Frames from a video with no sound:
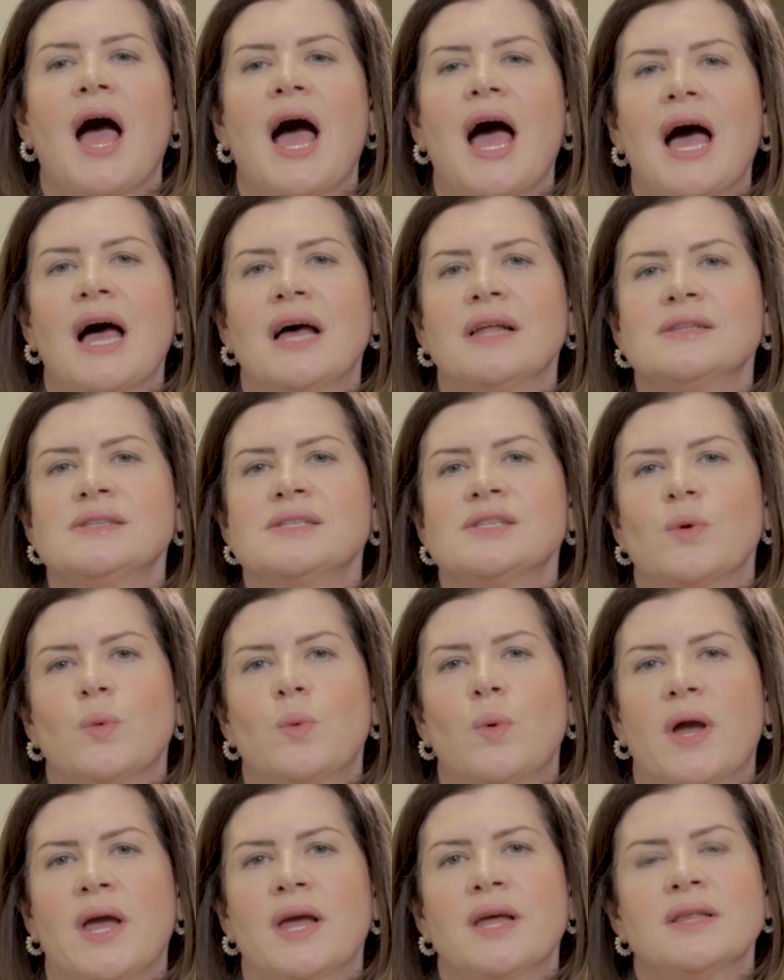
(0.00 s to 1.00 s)
And
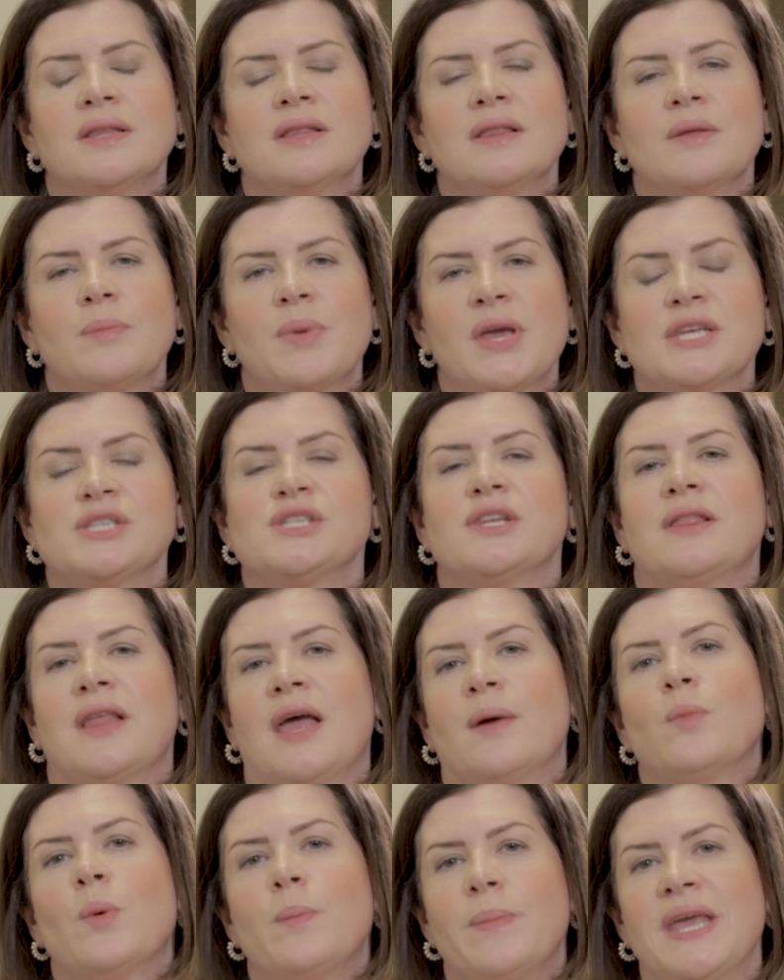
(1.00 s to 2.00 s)
when the patient
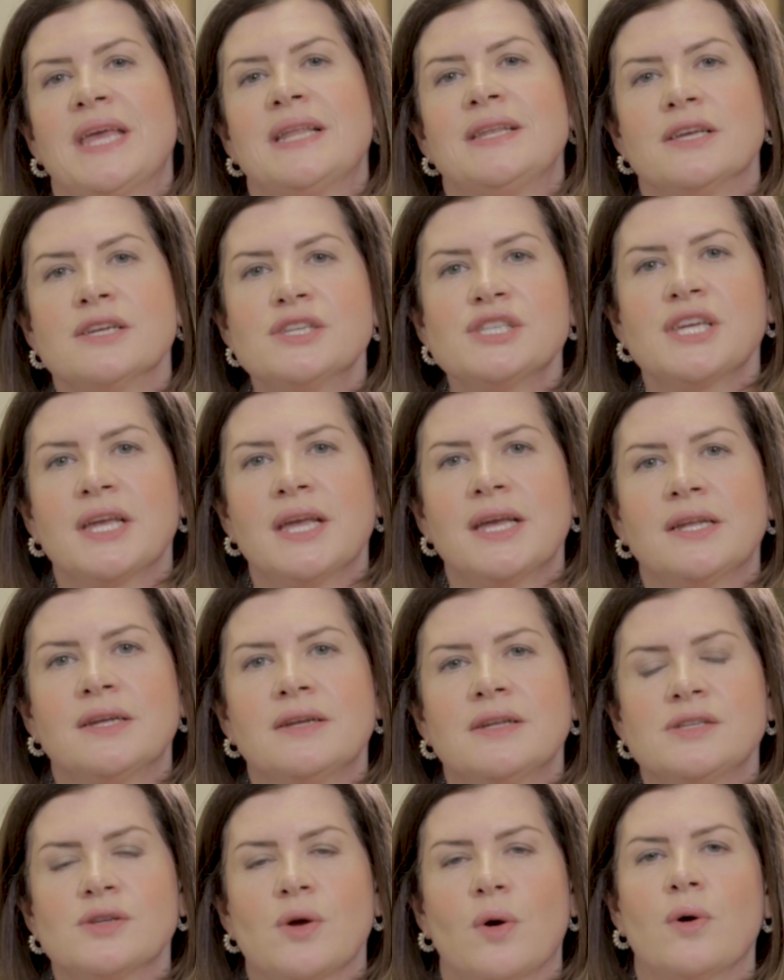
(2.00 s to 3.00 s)
then would be initiated